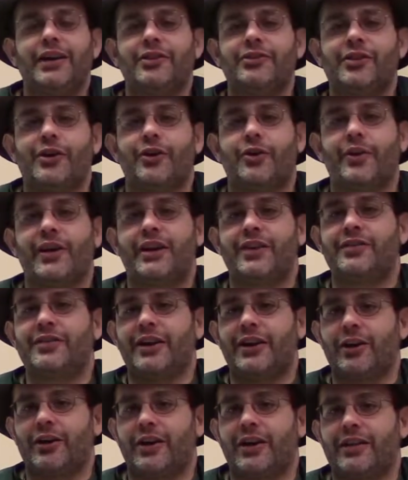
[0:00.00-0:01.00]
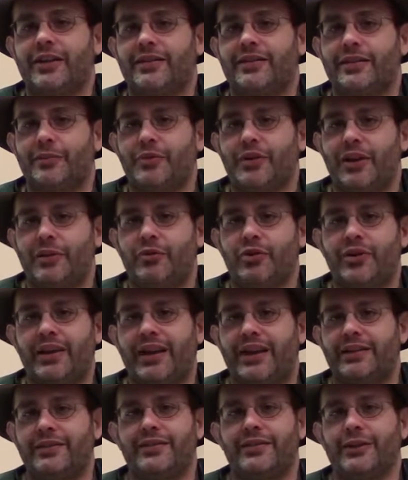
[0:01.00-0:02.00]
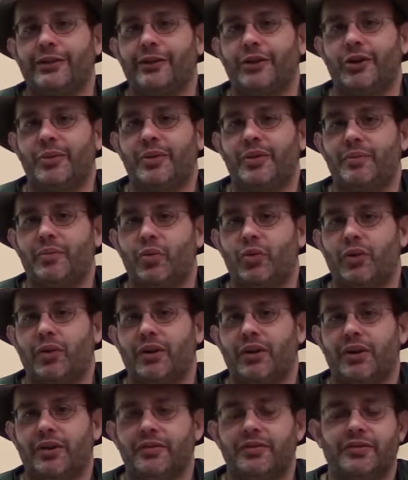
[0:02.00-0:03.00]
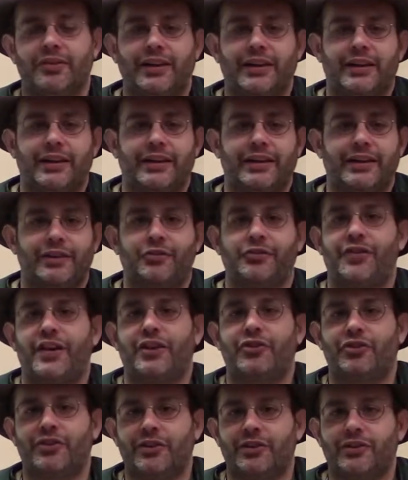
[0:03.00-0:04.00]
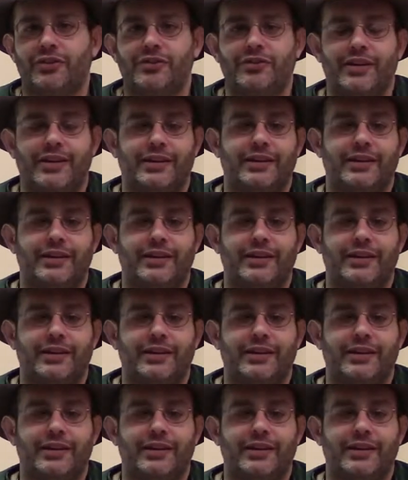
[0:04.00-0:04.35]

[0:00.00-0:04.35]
So it is an area that sometimes you can see a little bit more of infections